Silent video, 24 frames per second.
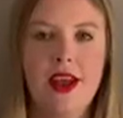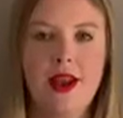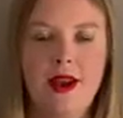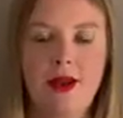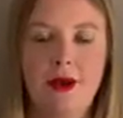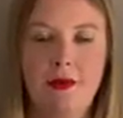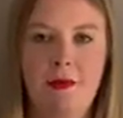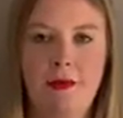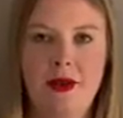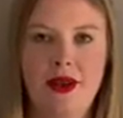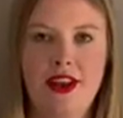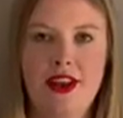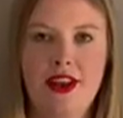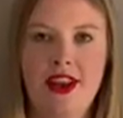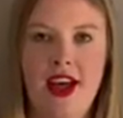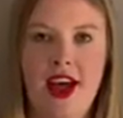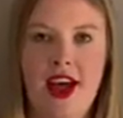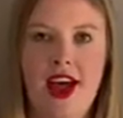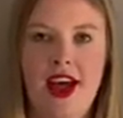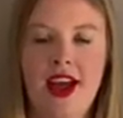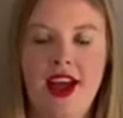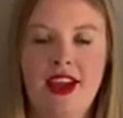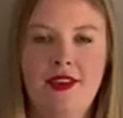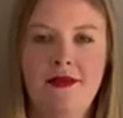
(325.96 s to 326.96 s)
Number
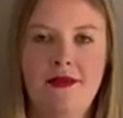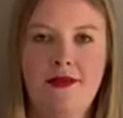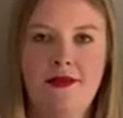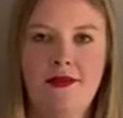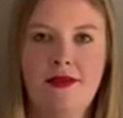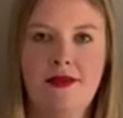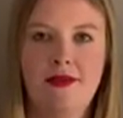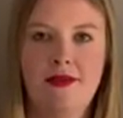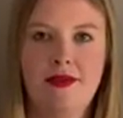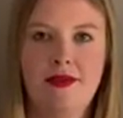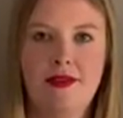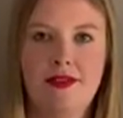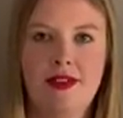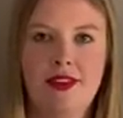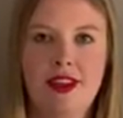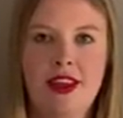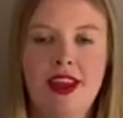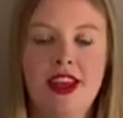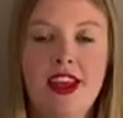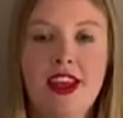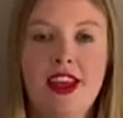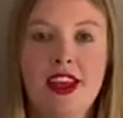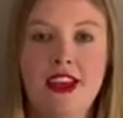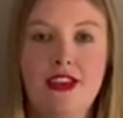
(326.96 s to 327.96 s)
9,
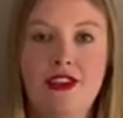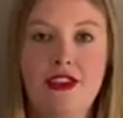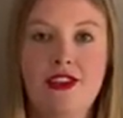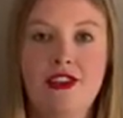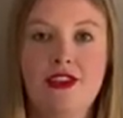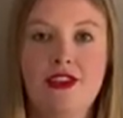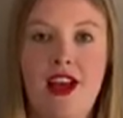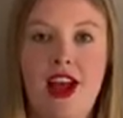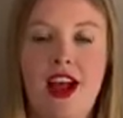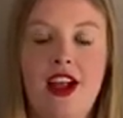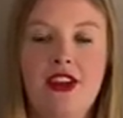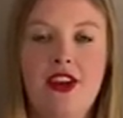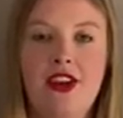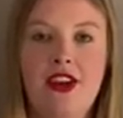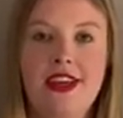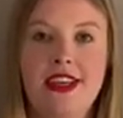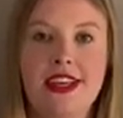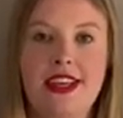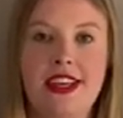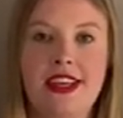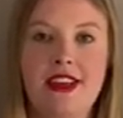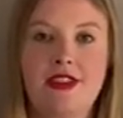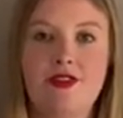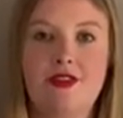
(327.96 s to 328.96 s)
you shall not
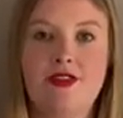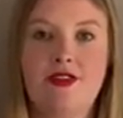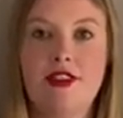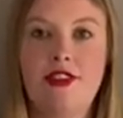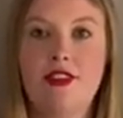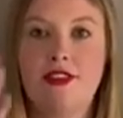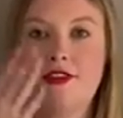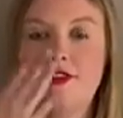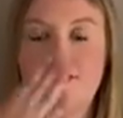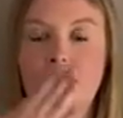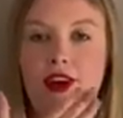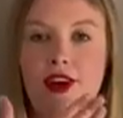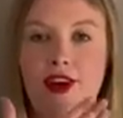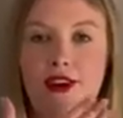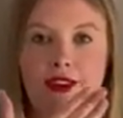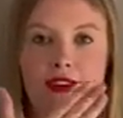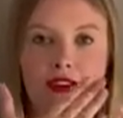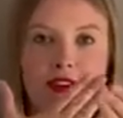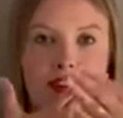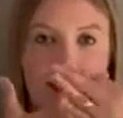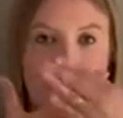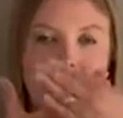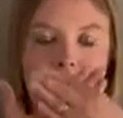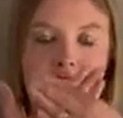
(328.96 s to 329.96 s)
give
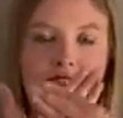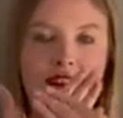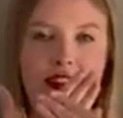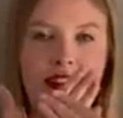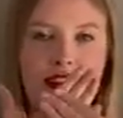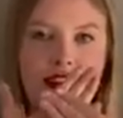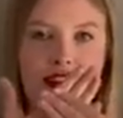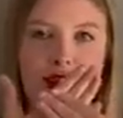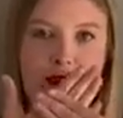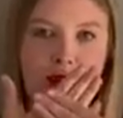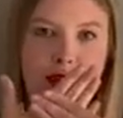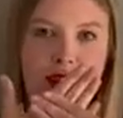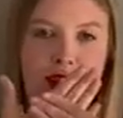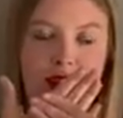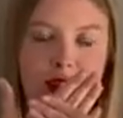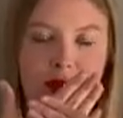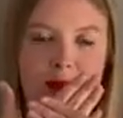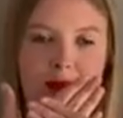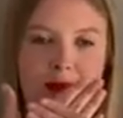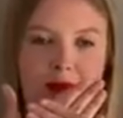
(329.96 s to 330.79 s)
false testimony.